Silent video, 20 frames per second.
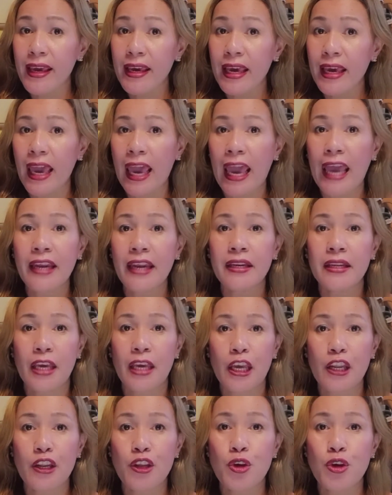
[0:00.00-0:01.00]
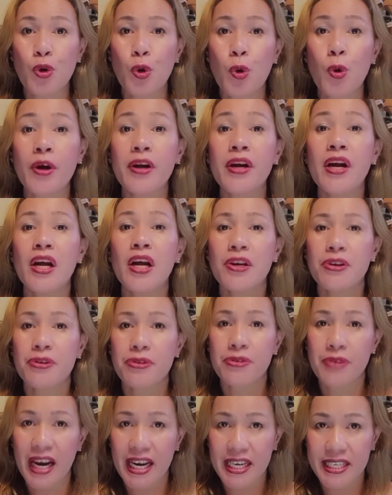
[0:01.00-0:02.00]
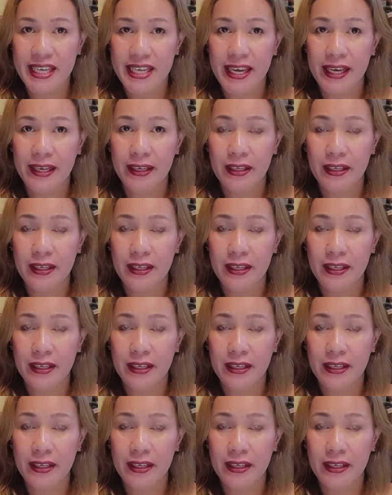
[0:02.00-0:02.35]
and in your writing.